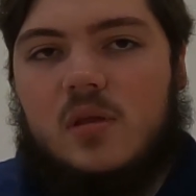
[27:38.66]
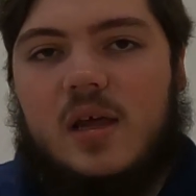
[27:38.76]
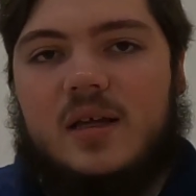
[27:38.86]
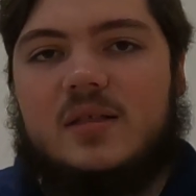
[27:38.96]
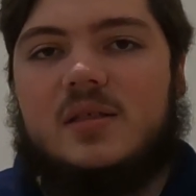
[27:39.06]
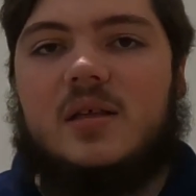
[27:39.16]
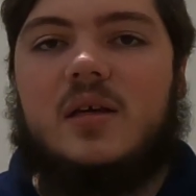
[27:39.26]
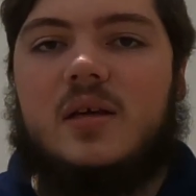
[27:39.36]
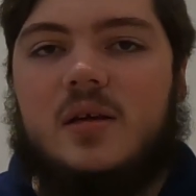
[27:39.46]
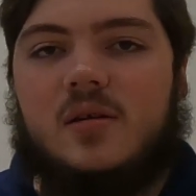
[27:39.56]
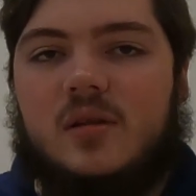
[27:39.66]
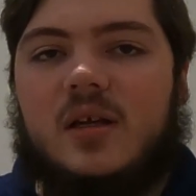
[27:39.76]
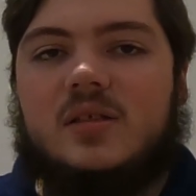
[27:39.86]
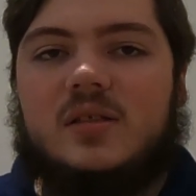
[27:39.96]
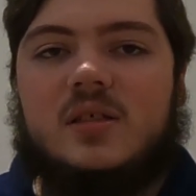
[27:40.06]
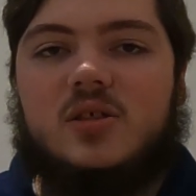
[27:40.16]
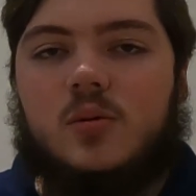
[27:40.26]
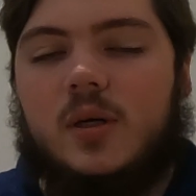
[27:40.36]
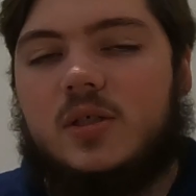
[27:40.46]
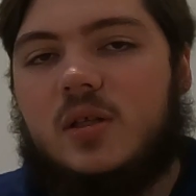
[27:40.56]
That's the
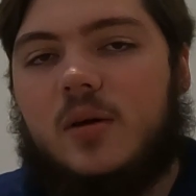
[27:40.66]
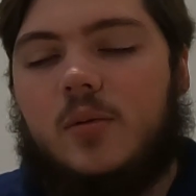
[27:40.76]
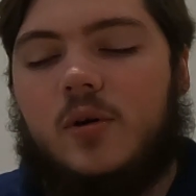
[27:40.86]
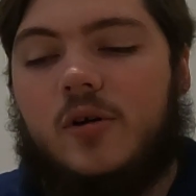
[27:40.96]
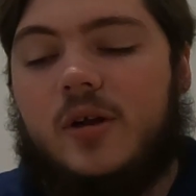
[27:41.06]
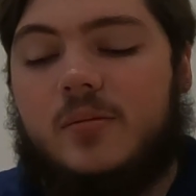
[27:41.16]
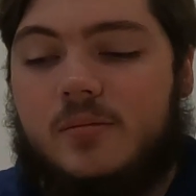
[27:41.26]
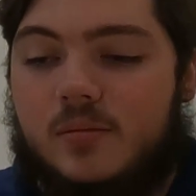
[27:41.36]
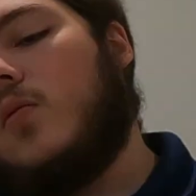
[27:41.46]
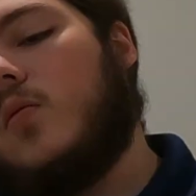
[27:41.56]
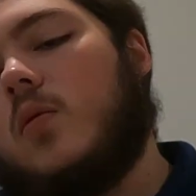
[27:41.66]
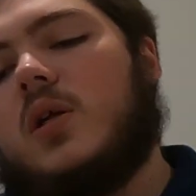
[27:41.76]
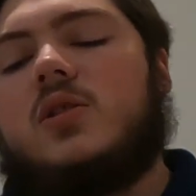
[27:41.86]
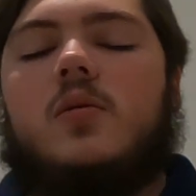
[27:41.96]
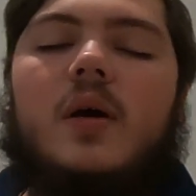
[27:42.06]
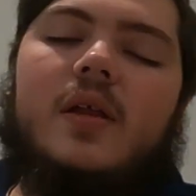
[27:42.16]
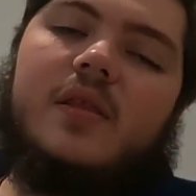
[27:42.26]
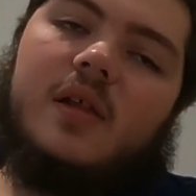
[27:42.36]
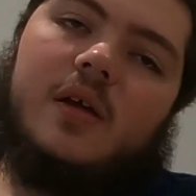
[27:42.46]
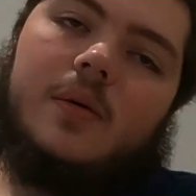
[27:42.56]
situation that we're in. What do I
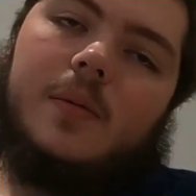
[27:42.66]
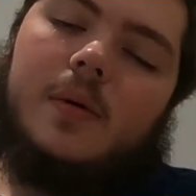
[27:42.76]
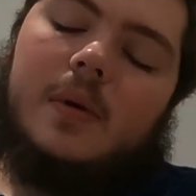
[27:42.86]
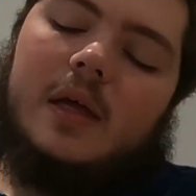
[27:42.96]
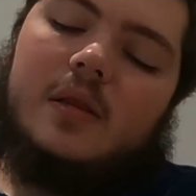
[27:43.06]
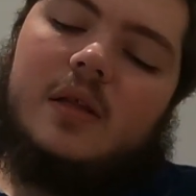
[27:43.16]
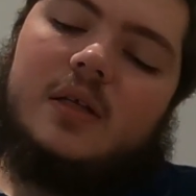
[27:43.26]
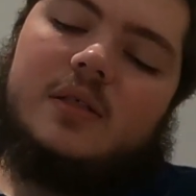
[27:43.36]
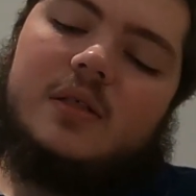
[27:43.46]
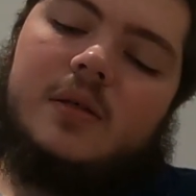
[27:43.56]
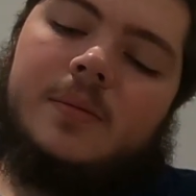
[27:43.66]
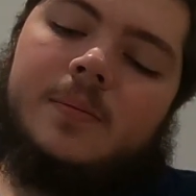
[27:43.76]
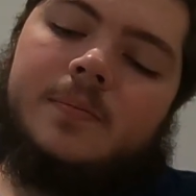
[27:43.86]
think about this?